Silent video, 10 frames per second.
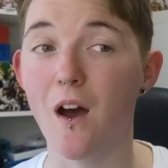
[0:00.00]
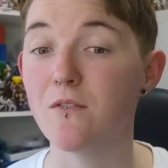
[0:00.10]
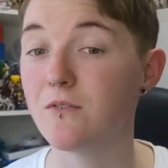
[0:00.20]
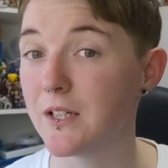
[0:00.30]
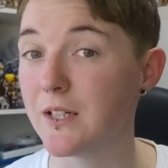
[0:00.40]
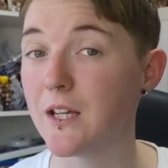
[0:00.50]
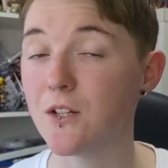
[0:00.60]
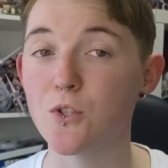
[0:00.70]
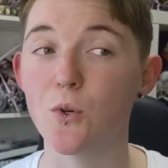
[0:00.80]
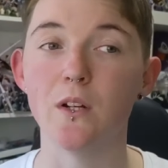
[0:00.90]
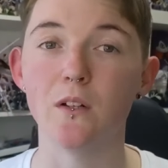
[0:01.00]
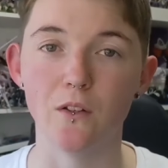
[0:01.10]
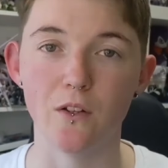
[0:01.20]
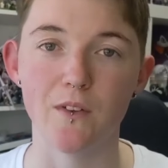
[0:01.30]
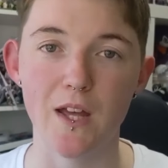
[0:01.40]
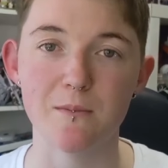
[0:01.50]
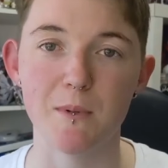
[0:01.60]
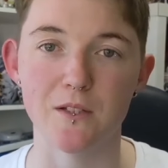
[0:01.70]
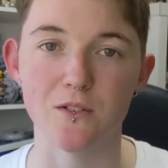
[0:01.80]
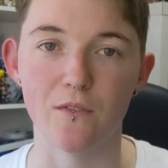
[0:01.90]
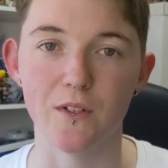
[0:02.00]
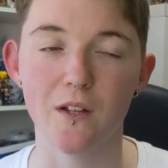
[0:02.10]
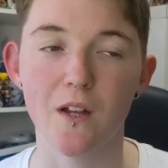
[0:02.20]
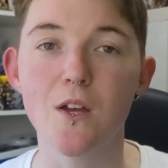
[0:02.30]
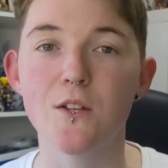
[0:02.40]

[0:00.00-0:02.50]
I really enjoyed a lot of aspects of it.